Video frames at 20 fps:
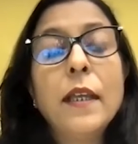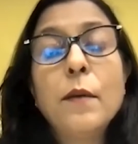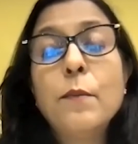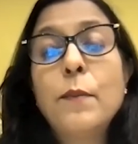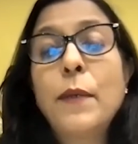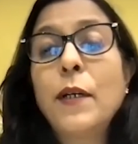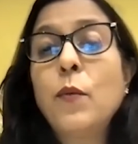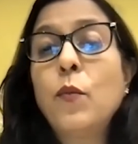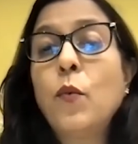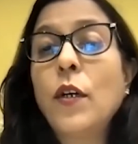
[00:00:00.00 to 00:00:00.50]

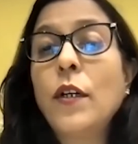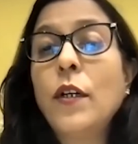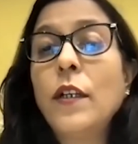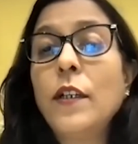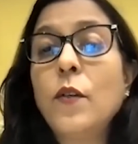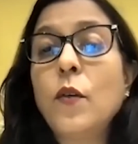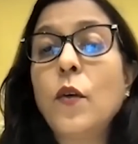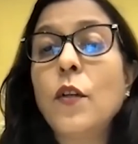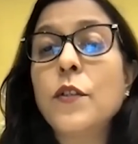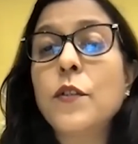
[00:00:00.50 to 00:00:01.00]
But what
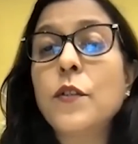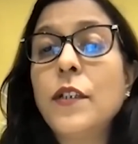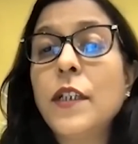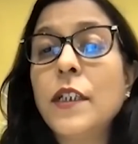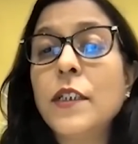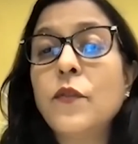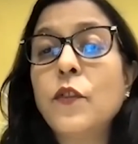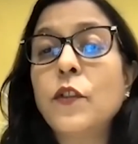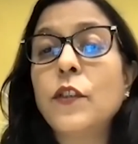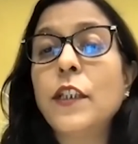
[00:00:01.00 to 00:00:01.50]
it also
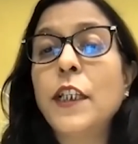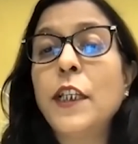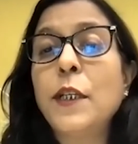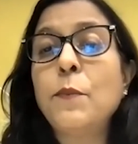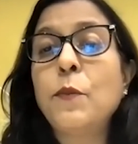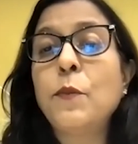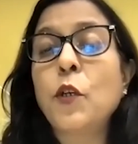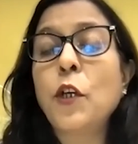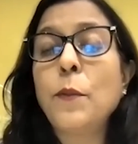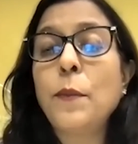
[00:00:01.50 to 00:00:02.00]
does for the
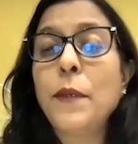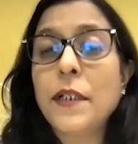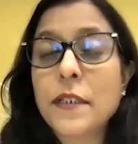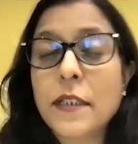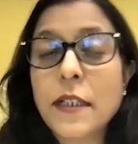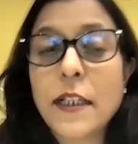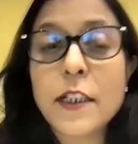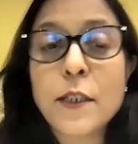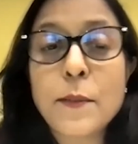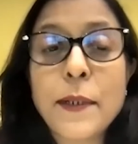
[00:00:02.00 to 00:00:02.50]
employee base,
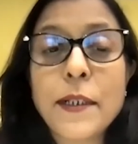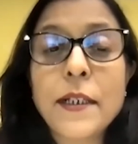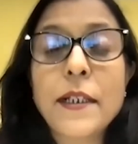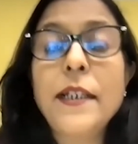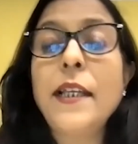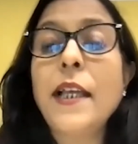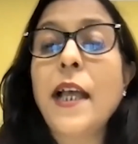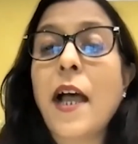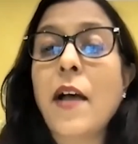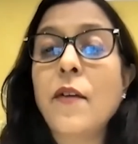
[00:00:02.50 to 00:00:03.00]
and
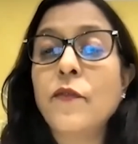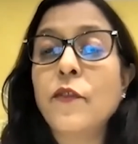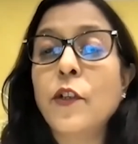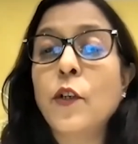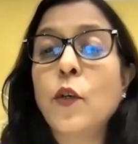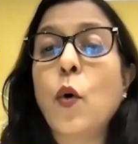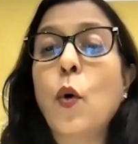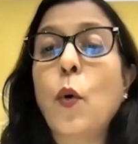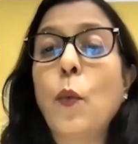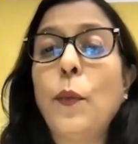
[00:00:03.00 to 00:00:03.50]
especially after
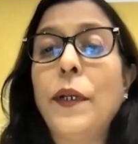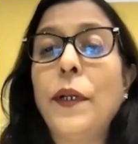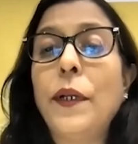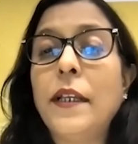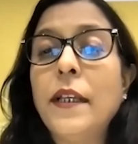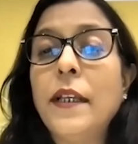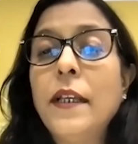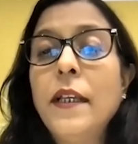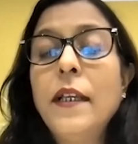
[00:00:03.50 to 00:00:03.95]
COVID,